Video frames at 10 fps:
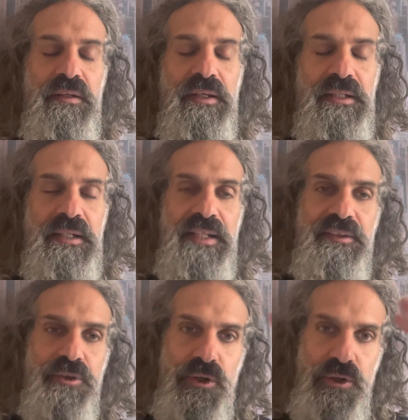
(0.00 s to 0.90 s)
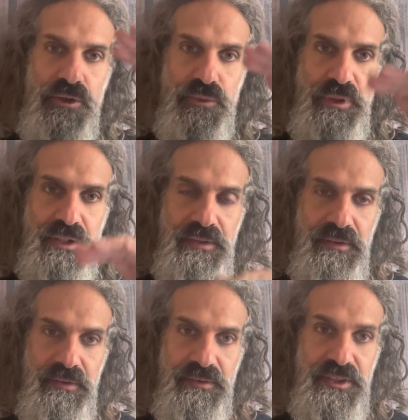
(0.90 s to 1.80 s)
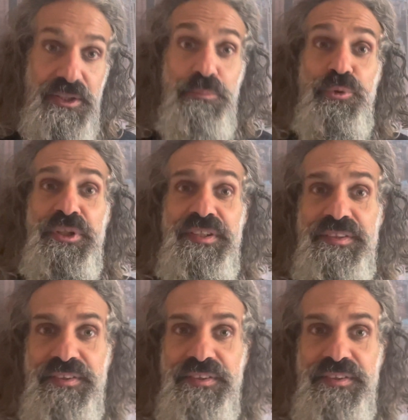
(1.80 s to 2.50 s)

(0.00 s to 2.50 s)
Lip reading: And later on, when the debris